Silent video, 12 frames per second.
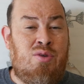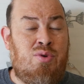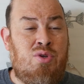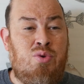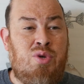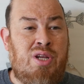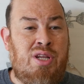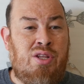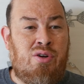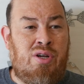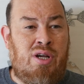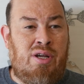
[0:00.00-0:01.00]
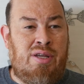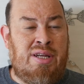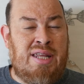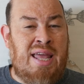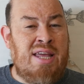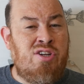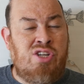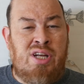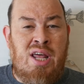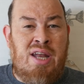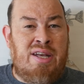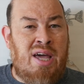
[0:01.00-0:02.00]
you, you can either uh, engage
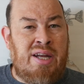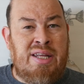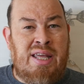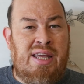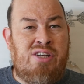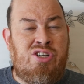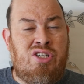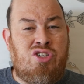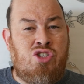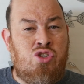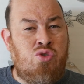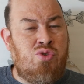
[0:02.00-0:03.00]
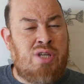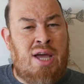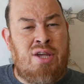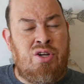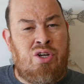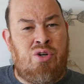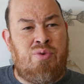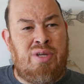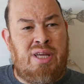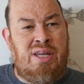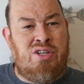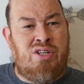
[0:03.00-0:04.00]
it, not engage it, choose how you're going
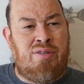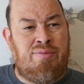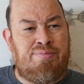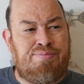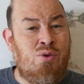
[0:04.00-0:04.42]
to engage it.